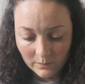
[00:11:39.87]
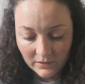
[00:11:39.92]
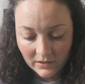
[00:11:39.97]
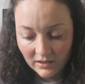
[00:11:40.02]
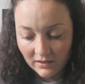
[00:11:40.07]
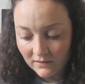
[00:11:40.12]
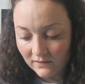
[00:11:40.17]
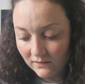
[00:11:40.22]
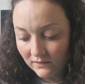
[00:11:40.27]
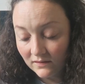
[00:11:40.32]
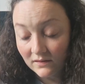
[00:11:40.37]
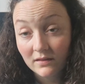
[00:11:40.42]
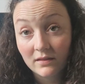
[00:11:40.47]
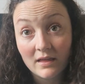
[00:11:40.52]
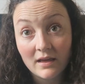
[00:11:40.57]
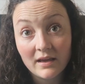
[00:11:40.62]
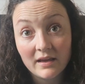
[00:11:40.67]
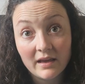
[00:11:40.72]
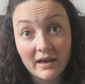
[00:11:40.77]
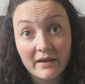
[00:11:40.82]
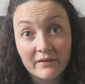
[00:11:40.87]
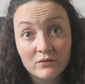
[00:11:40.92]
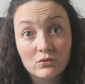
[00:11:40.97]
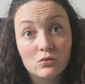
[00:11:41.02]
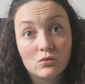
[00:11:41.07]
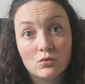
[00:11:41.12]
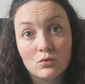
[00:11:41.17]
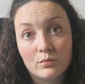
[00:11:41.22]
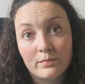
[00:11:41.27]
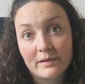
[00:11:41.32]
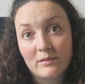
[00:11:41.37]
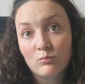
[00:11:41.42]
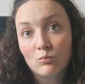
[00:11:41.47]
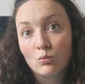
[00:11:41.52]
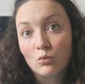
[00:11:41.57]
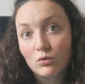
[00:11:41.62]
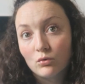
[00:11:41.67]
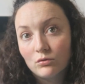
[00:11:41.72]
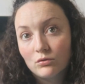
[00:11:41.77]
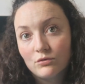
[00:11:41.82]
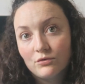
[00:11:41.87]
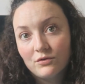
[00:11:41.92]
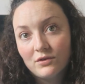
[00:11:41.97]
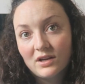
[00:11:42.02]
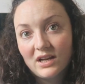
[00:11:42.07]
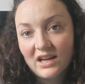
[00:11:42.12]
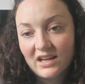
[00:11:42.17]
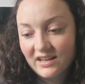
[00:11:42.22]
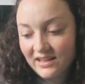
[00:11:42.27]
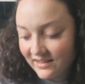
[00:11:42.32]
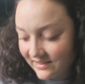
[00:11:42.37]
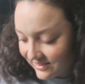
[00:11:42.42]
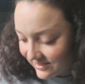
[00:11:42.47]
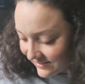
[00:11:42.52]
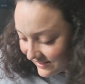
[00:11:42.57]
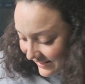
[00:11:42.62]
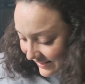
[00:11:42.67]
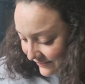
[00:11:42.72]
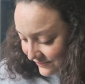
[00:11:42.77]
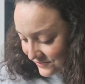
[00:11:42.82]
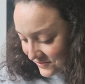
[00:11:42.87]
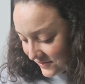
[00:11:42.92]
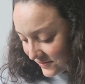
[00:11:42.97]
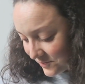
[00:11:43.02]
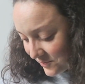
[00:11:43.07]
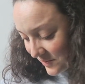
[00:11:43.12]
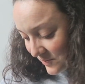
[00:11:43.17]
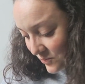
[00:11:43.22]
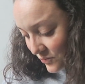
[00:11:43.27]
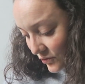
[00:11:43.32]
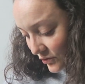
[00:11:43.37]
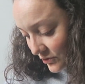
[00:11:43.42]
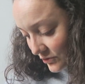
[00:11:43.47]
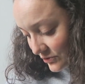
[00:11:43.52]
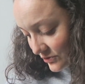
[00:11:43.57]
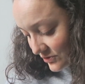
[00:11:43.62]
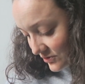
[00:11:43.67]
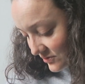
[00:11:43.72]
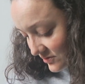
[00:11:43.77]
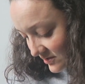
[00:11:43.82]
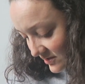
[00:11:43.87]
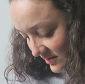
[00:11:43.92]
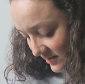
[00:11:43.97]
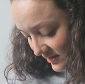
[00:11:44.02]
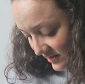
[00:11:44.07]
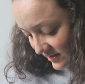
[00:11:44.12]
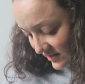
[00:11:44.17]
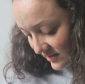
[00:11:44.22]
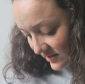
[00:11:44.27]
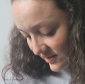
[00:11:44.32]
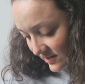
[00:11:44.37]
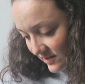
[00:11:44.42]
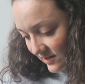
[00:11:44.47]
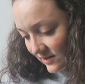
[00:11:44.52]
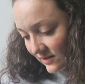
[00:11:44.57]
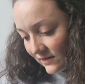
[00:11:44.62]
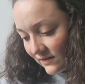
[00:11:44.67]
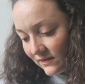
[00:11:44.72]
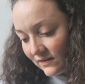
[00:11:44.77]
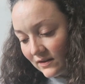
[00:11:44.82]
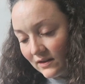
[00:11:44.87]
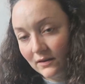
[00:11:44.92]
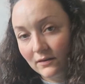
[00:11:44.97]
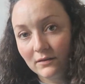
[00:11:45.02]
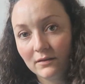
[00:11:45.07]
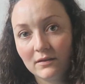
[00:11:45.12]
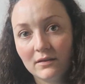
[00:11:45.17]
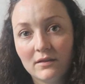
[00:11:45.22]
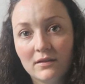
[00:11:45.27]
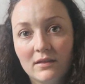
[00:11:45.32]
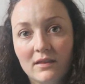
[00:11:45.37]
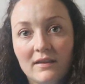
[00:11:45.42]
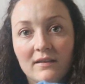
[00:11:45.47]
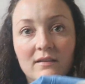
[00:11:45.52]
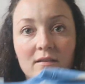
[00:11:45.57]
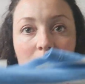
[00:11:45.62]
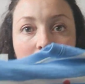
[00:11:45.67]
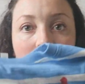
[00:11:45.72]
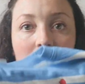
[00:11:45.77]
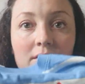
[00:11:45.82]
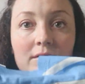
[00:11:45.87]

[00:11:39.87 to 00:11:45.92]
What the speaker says: because they have all been worn and have just been washed. So this